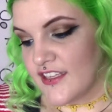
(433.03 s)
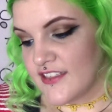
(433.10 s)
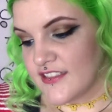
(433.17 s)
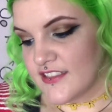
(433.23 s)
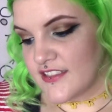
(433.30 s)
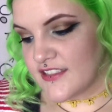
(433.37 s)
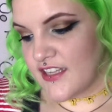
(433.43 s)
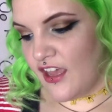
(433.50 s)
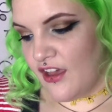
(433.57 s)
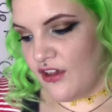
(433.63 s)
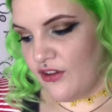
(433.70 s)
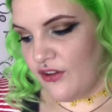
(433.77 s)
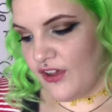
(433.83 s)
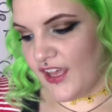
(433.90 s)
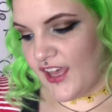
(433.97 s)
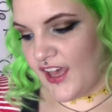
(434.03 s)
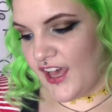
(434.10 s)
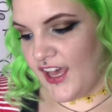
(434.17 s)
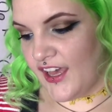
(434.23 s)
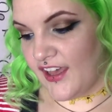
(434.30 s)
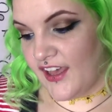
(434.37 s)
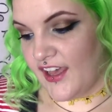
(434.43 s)
So,
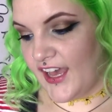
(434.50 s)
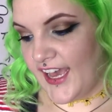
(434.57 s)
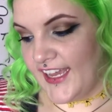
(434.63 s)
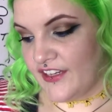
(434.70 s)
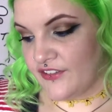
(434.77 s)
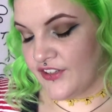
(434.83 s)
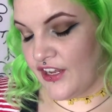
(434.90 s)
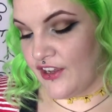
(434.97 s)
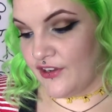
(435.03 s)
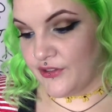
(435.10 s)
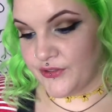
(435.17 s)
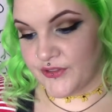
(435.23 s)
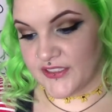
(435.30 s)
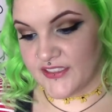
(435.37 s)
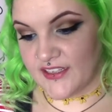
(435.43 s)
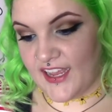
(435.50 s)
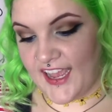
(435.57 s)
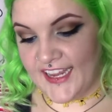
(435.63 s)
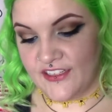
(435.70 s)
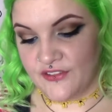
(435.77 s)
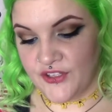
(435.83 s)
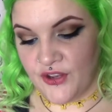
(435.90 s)
I don't know.
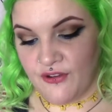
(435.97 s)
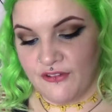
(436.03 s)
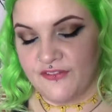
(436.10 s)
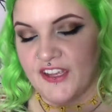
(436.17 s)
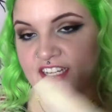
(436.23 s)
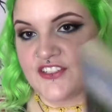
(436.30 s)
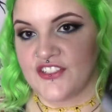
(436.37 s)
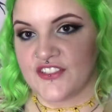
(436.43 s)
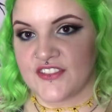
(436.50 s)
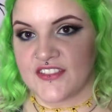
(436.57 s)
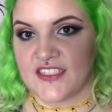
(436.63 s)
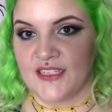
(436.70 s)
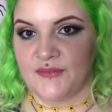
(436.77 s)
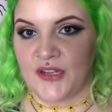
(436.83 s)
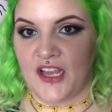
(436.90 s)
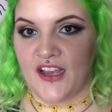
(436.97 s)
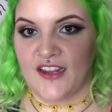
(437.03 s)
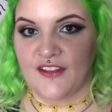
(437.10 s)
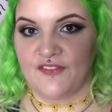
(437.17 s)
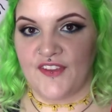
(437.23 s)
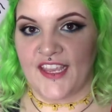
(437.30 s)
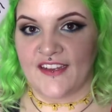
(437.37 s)
I don't know if I just am
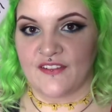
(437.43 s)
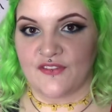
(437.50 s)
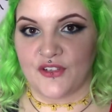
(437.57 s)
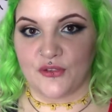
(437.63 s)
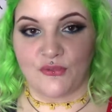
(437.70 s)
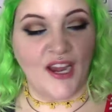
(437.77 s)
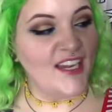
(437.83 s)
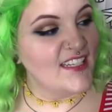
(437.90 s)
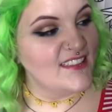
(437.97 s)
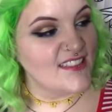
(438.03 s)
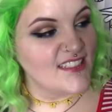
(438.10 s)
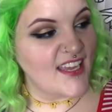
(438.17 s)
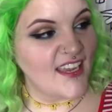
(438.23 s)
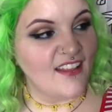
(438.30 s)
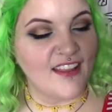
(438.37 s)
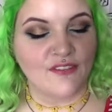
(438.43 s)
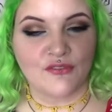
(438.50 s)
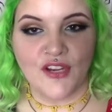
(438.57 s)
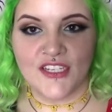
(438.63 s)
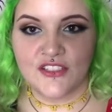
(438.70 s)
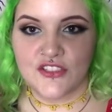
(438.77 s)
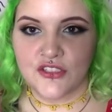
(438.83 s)
not a fan of her writing style. I've
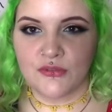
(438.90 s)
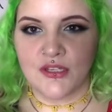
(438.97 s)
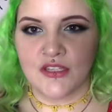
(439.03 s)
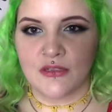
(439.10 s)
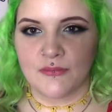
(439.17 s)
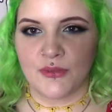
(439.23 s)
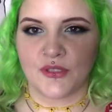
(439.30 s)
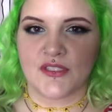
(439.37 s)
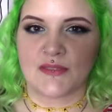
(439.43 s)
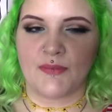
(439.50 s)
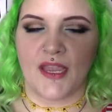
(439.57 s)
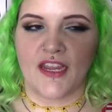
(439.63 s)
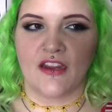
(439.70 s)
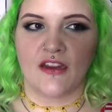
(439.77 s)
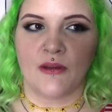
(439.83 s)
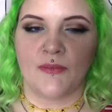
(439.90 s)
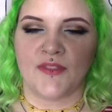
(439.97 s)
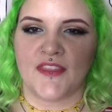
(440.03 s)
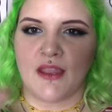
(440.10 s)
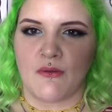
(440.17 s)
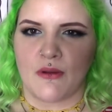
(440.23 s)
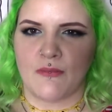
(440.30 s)
read 2 other books by her,
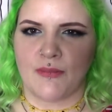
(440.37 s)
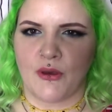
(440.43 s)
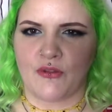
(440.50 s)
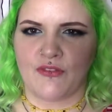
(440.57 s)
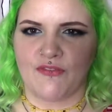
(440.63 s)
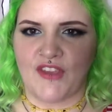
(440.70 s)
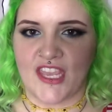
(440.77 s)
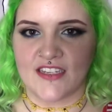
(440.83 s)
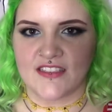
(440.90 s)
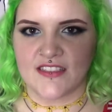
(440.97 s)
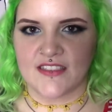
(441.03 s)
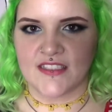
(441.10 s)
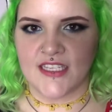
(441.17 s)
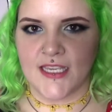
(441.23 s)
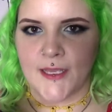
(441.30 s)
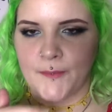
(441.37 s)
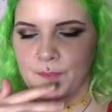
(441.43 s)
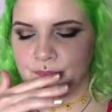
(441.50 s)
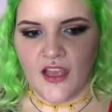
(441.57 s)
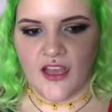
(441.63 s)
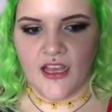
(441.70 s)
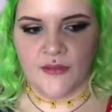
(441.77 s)
but they were both fantasy.
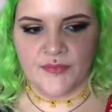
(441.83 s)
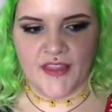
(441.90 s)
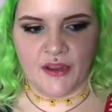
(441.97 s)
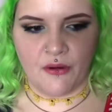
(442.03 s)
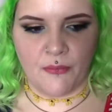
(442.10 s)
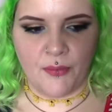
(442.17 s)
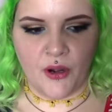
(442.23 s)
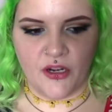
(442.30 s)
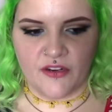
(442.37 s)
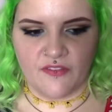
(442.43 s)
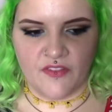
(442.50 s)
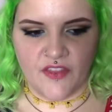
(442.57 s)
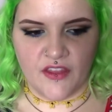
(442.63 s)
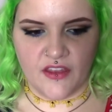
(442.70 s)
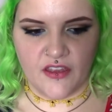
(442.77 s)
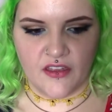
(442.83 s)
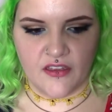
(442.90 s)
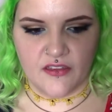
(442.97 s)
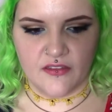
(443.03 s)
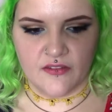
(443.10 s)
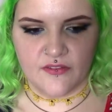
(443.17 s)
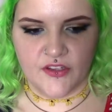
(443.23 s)
They were part of
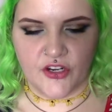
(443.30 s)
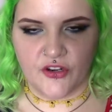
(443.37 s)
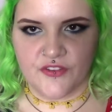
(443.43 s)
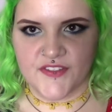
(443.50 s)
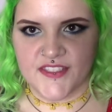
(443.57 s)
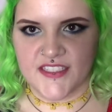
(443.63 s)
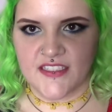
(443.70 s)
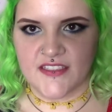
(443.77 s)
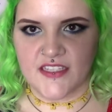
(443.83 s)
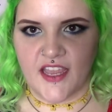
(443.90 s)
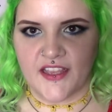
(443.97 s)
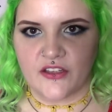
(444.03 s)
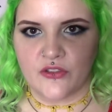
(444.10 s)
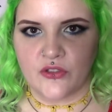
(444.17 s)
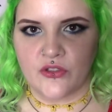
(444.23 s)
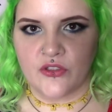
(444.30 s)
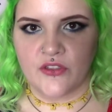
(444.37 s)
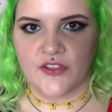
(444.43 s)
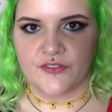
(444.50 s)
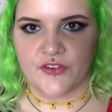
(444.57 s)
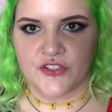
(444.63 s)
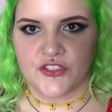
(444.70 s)
the Earth-Sea
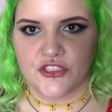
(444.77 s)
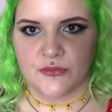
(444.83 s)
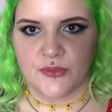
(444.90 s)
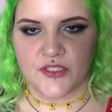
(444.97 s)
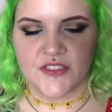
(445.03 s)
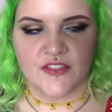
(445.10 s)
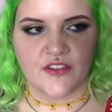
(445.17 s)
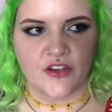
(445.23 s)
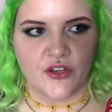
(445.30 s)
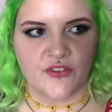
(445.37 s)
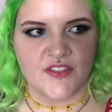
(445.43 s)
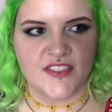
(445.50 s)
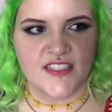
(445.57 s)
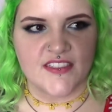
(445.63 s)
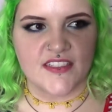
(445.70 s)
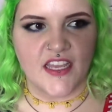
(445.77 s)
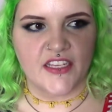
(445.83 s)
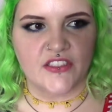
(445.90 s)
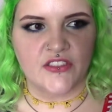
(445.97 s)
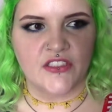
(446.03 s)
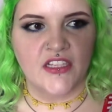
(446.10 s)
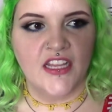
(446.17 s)
cycle, the first 2 books in the Earth-Sea
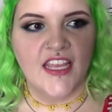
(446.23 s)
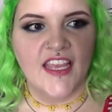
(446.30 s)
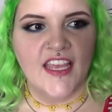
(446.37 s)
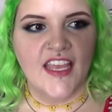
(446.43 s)
cycle.